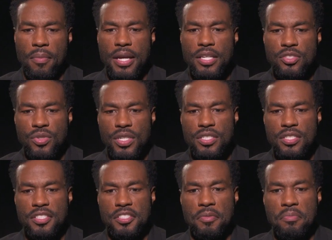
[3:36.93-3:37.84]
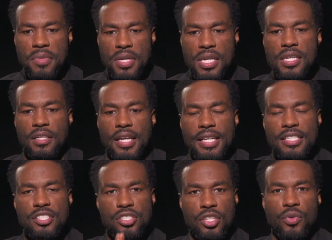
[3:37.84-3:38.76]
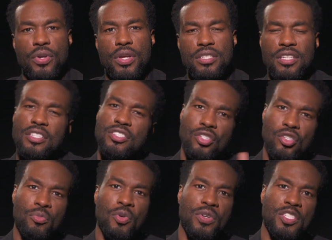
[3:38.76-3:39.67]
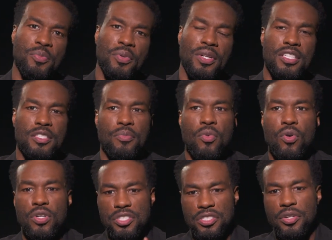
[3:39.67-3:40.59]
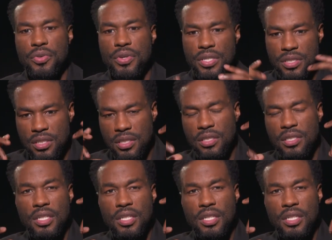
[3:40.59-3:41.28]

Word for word: Matrix, to me, it's serious, it's humorous, but it's more serious and